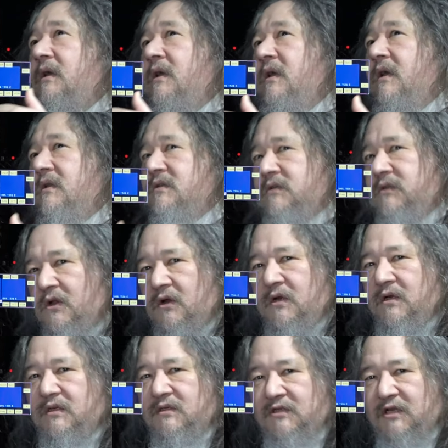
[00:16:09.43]
as long
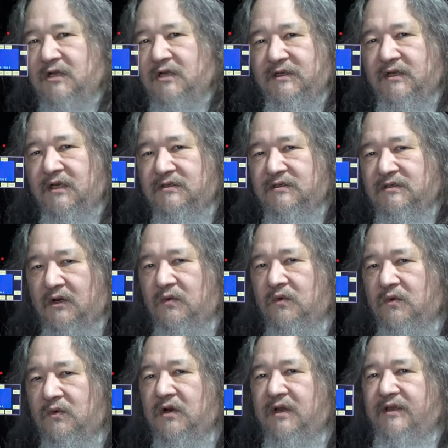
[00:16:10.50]
as something doesn't go
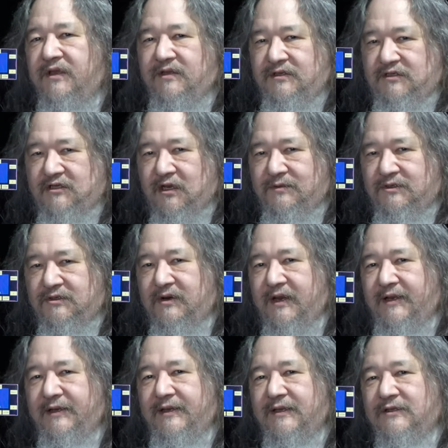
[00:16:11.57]
wrong in the
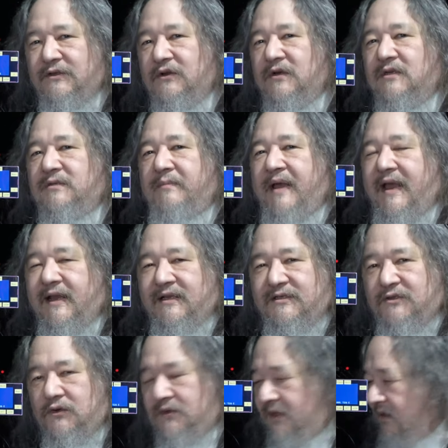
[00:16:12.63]
substrate, as long as packets
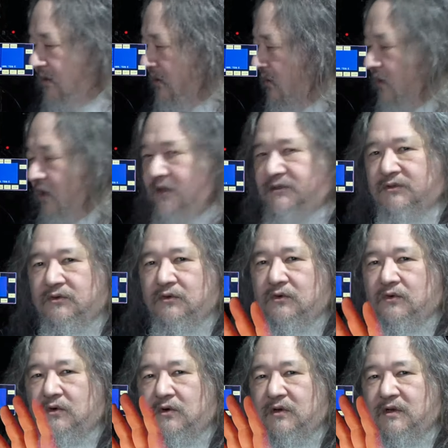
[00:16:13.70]
don't get lost
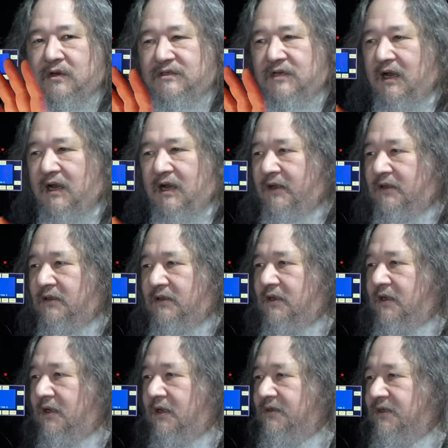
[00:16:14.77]
or a tile
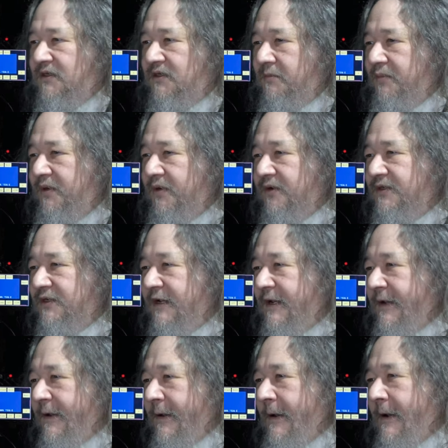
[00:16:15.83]
uh, disappears.
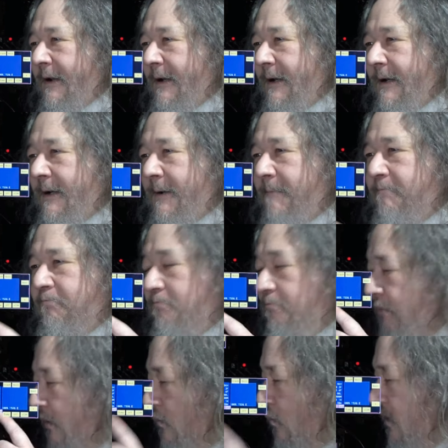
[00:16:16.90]
Uh, um,
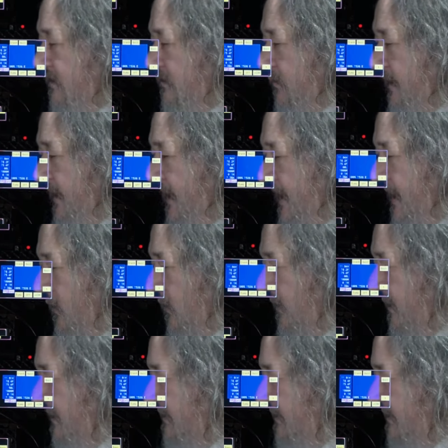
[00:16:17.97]
but once we had all that